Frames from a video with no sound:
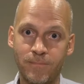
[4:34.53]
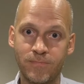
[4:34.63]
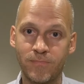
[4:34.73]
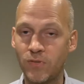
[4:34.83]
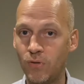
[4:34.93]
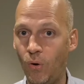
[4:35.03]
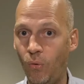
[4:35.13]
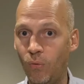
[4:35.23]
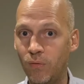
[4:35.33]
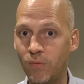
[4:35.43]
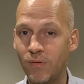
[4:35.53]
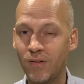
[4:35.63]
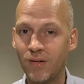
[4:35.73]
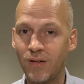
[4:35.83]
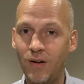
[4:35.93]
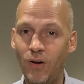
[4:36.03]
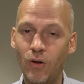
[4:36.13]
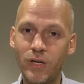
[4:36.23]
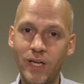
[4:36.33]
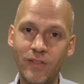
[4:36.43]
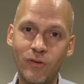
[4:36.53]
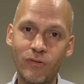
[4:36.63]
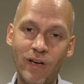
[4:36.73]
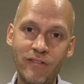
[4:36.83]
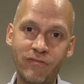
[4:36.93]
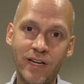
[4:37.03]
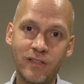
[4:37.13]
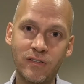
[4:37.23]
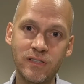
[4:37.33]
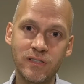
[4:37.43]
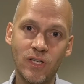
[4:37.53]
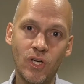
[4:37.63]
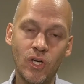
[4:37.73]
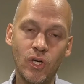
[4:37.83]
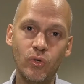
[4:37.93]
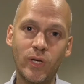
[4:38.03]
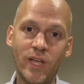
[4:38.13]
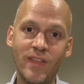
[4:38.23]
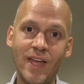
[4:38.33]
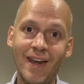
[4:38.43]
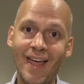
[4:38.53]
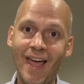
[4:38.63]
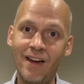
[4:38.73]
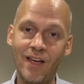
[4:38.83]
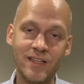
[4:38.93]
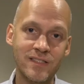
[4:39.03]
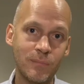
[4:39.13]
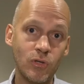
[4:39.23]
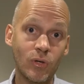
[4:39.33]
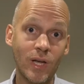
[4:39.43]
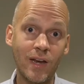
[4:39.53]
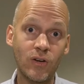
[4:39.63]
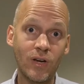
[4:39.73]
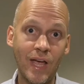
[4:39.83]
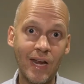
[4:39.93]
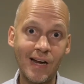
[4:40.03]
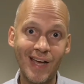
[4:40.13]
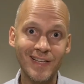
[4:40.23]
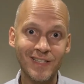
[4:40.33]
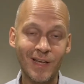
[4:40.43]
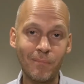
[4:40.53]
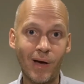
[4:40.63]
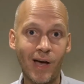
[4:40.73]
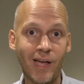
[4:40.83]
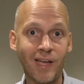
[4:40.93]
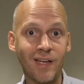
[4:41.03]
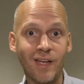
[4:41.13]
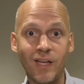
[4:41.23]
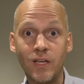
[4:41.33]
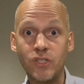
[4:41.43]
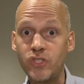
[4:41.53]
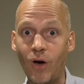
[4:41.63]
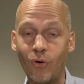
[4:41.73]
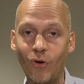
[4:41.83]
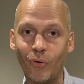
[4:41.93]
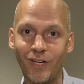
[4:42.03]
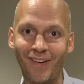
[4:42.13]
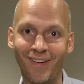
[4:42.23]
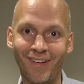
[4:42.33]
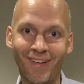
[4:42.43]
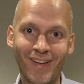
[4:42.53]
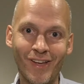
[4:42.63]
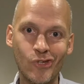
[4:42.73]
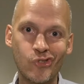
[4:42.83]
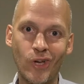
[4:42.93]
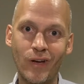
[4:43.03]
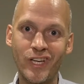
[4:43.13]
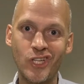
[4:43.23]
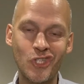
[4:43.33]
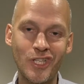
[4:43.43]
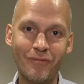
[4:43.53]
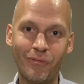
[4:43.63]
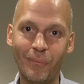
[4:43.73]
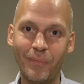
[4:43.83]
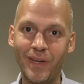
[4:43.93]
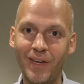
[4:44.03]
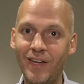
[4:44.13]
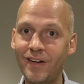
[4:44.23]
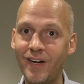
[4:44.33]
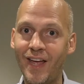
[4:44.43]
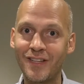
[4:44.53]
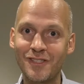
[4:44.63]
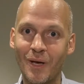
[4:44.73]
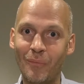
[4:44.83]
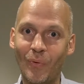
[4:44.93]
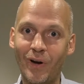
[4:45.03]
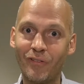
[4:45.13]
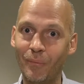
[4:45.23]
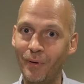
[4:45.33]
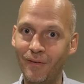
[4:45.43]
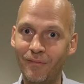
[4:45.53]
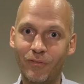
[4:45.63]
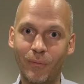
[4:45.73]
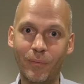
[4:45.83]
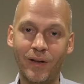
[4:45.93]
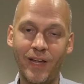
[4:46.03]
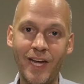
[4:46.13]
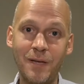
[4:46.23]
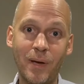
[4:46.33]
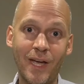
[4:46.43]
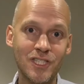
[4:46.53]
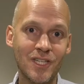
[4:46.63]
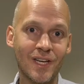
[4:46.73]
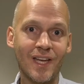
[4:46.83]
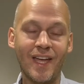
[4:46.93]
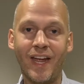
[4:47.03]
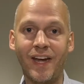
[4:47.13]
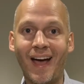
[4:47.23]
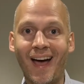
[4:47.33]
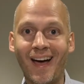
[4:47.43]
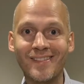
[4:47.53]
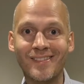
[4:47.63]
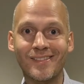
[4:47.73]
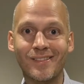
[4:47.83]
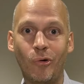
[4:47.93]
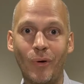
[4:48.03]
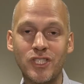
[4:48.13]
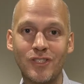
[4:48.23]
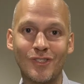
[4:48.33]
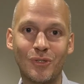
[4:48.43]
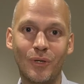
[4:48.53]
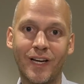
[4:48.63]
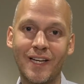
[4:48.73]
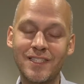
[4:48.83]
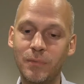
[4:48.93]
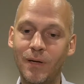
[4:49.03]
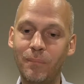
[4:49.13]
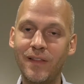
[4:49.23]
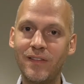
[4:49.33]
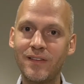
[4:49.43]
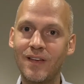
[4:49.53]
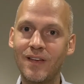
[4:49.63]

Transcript: So looking at those 5 factors, you can then analyze them. You can analyze them by downloading a survey sheet from the internet somewhere, from any page, and ask questions to your customer. And by this